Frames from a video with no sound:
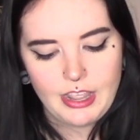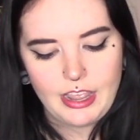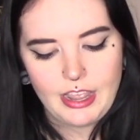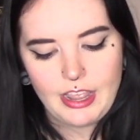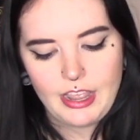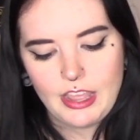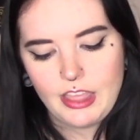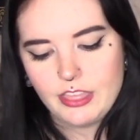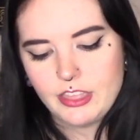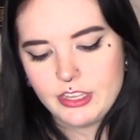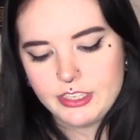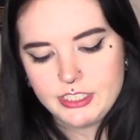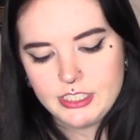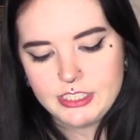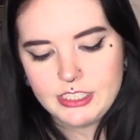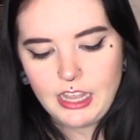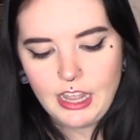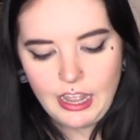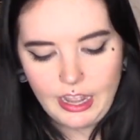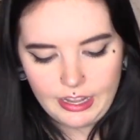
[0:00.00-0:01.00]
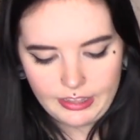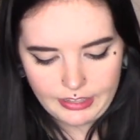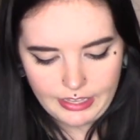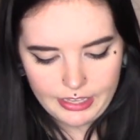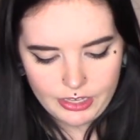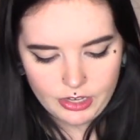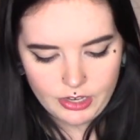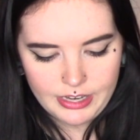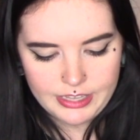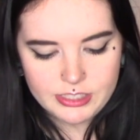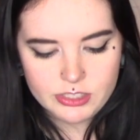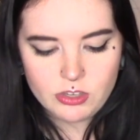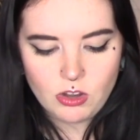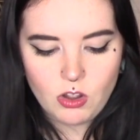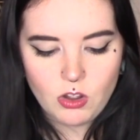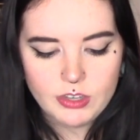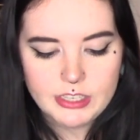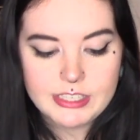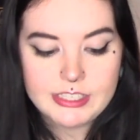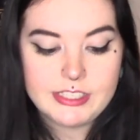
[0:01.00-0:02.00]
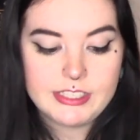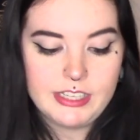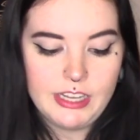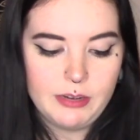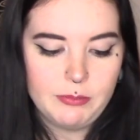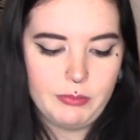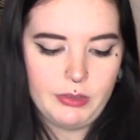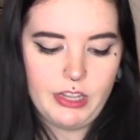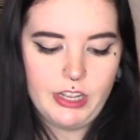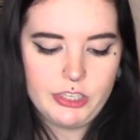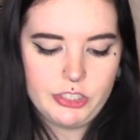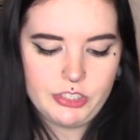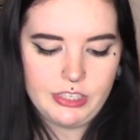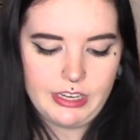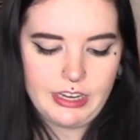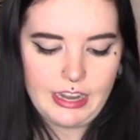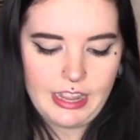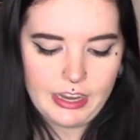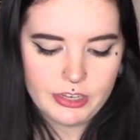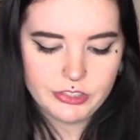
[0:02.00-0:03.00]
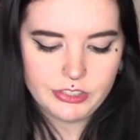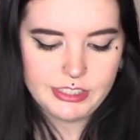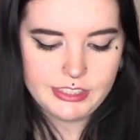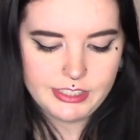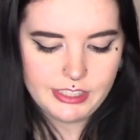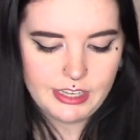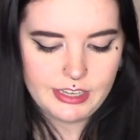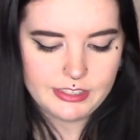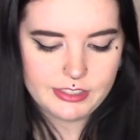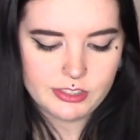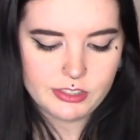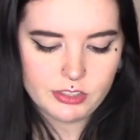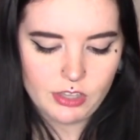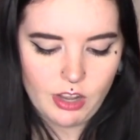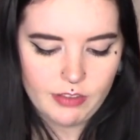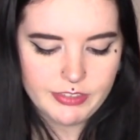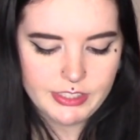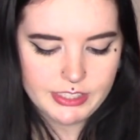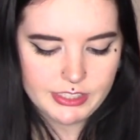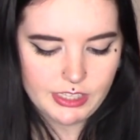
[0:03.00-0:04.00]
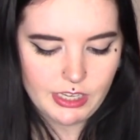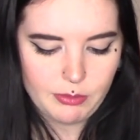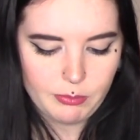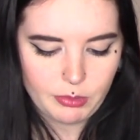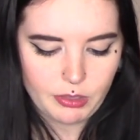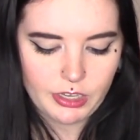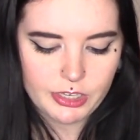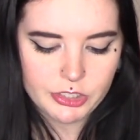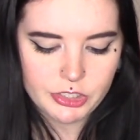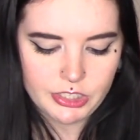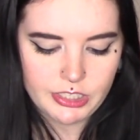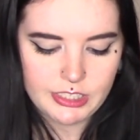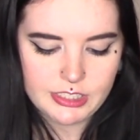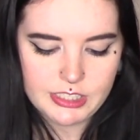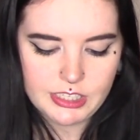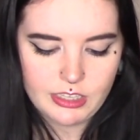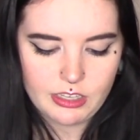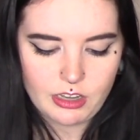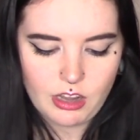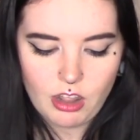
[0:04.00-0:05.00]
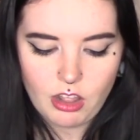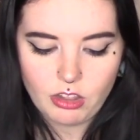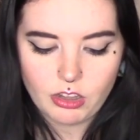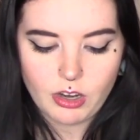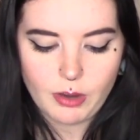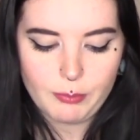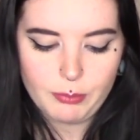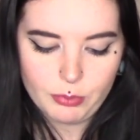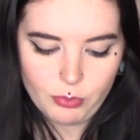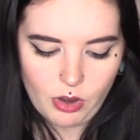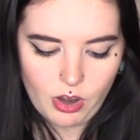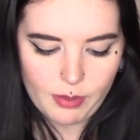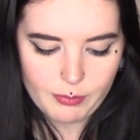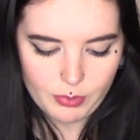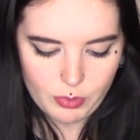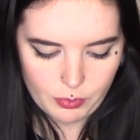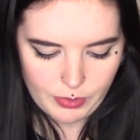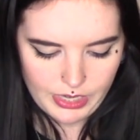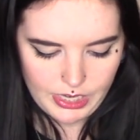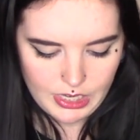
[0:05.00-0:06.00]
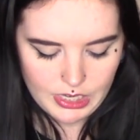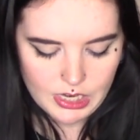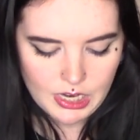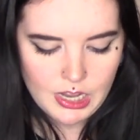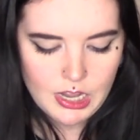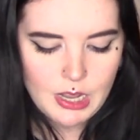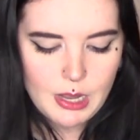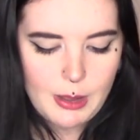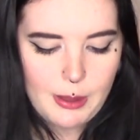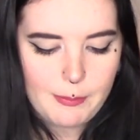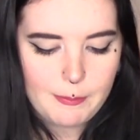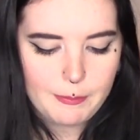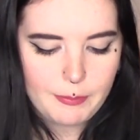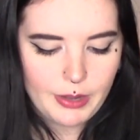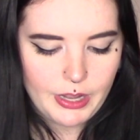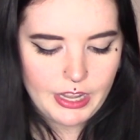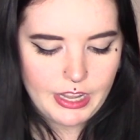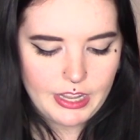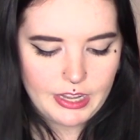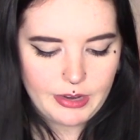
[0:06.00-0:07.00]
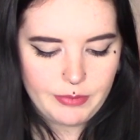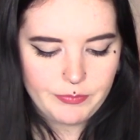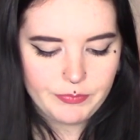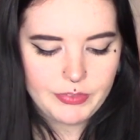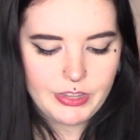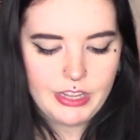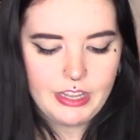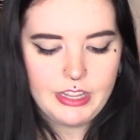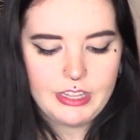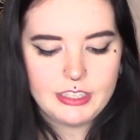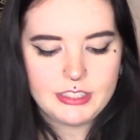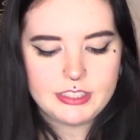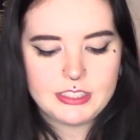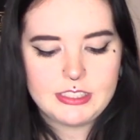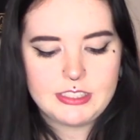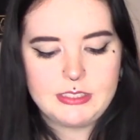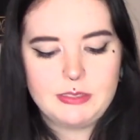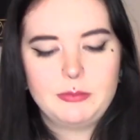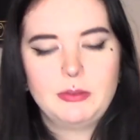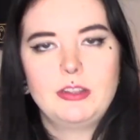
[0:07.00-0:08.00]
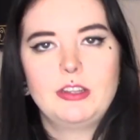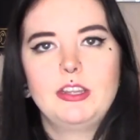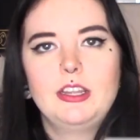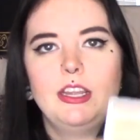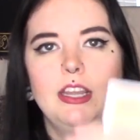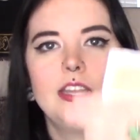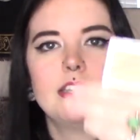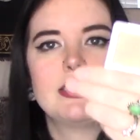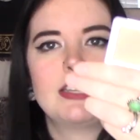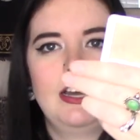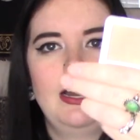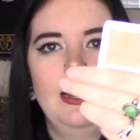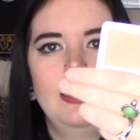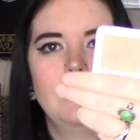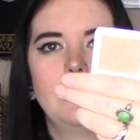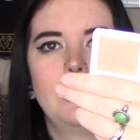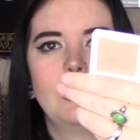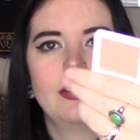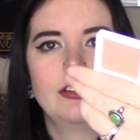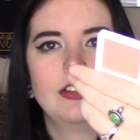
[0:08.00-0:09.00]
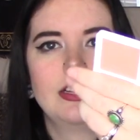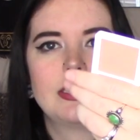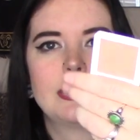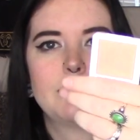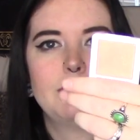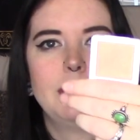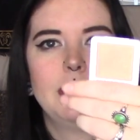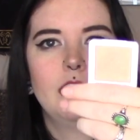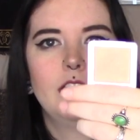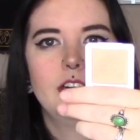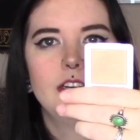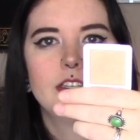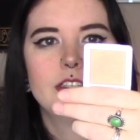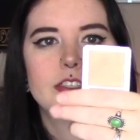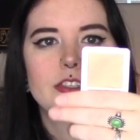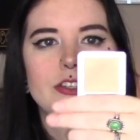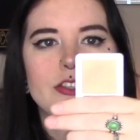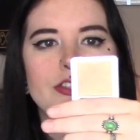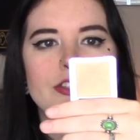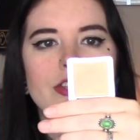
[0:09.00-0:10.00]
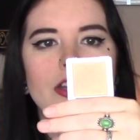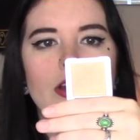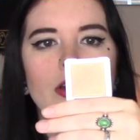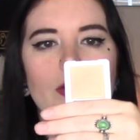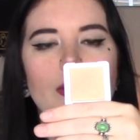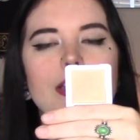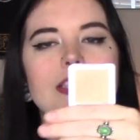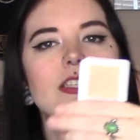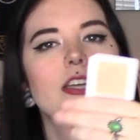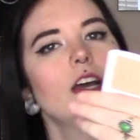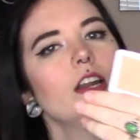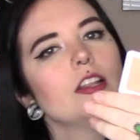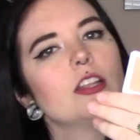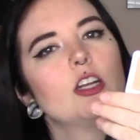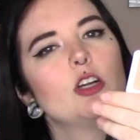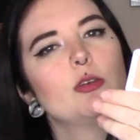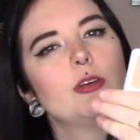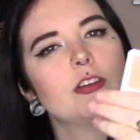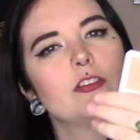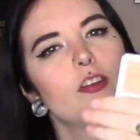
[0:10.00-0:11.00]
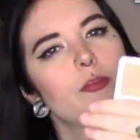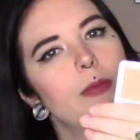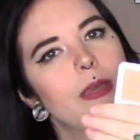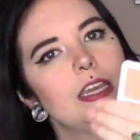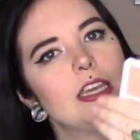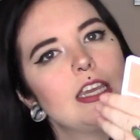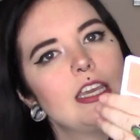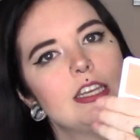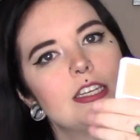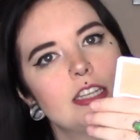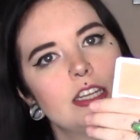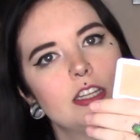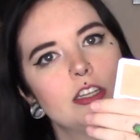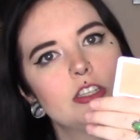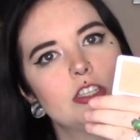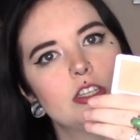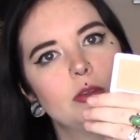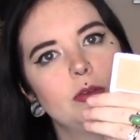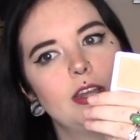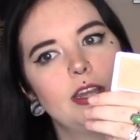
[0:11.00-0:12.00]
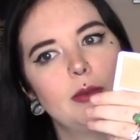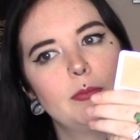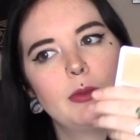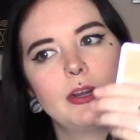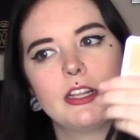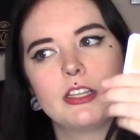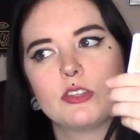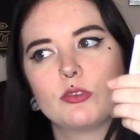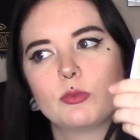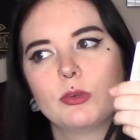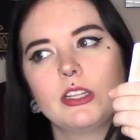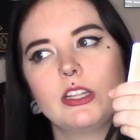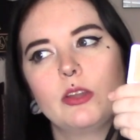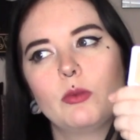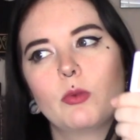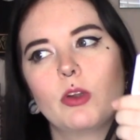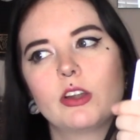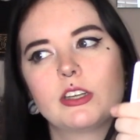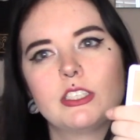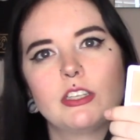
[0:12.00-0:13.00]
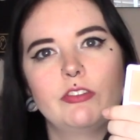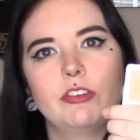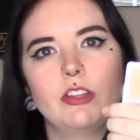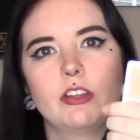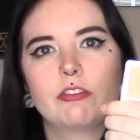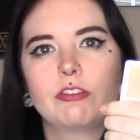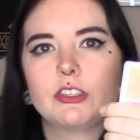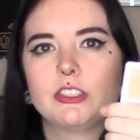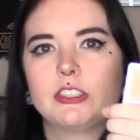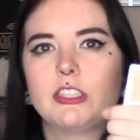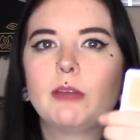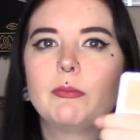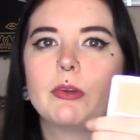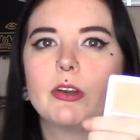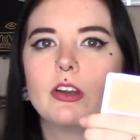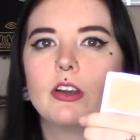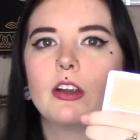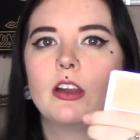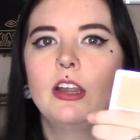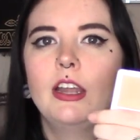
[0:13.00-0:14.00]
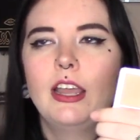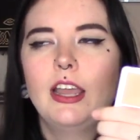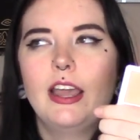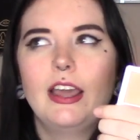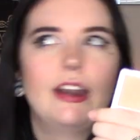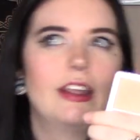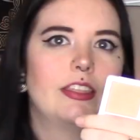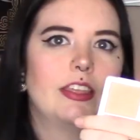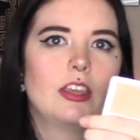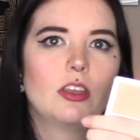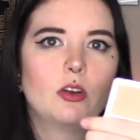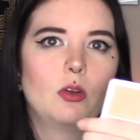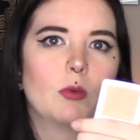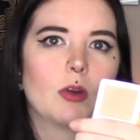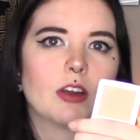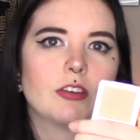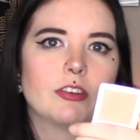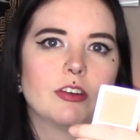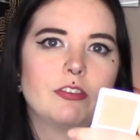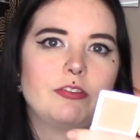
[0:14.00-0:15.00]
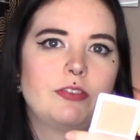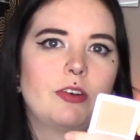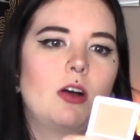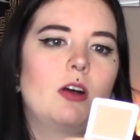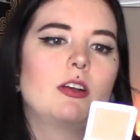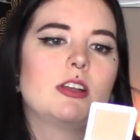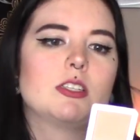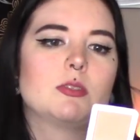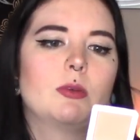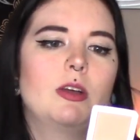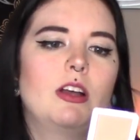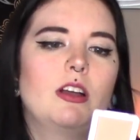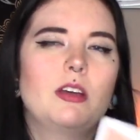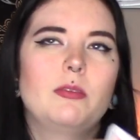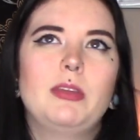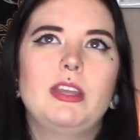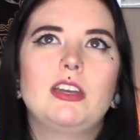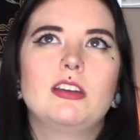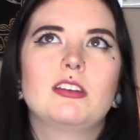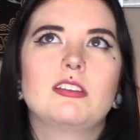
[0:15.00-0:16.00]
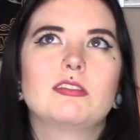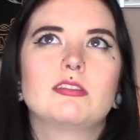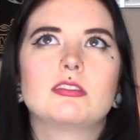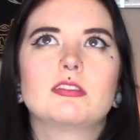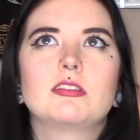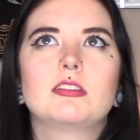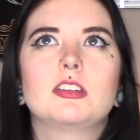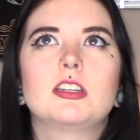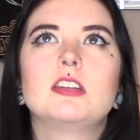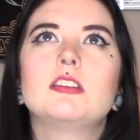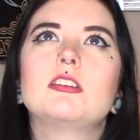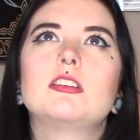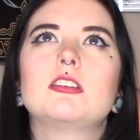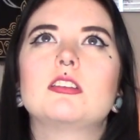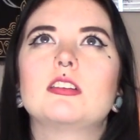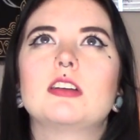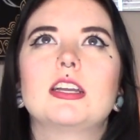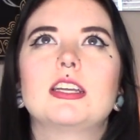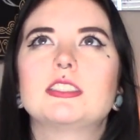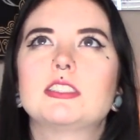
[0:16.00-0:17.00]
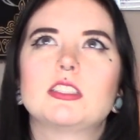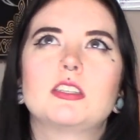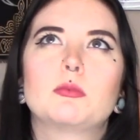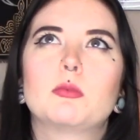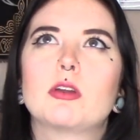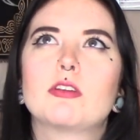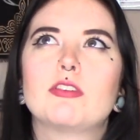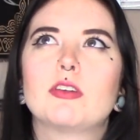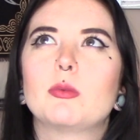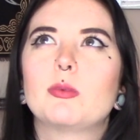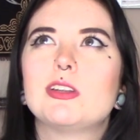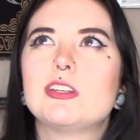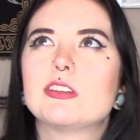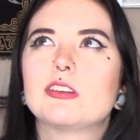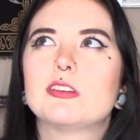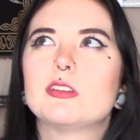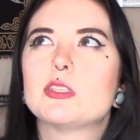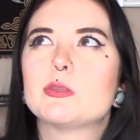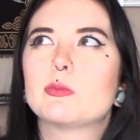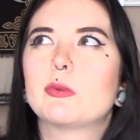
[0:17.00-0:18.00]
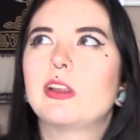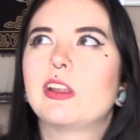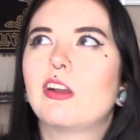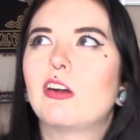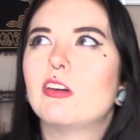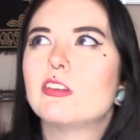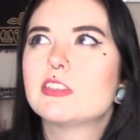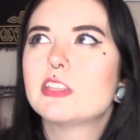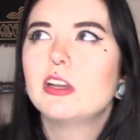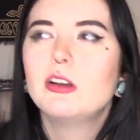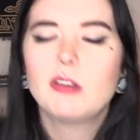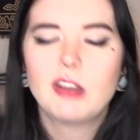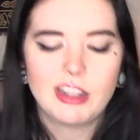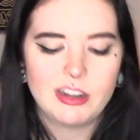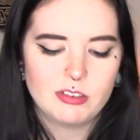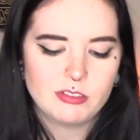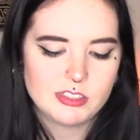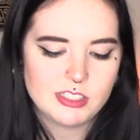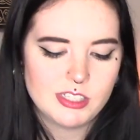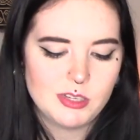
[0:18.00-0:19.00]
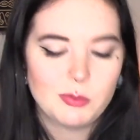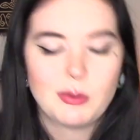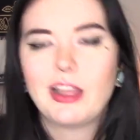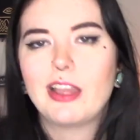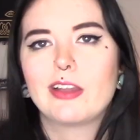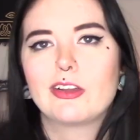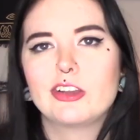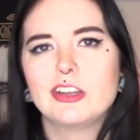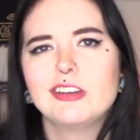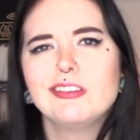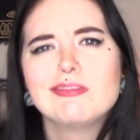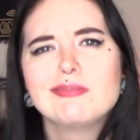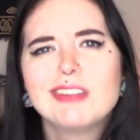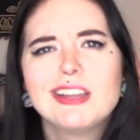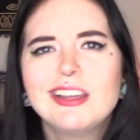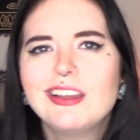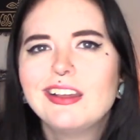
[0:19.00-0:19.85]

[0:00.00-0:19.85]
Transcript: And this is a highlighter. It's called a skin blush. Like, it actually says softest skin blush, and it's in the color Prom Queen. But it's it's a highlighter, let's be honest. So it's got a little bit of a pinky tint to it, but it's really worked, I feel like, for summer, and I think it'll work for fall as well. I mean, I don't know, I guess it could work for winter and spring also. I don't see why it couldn't.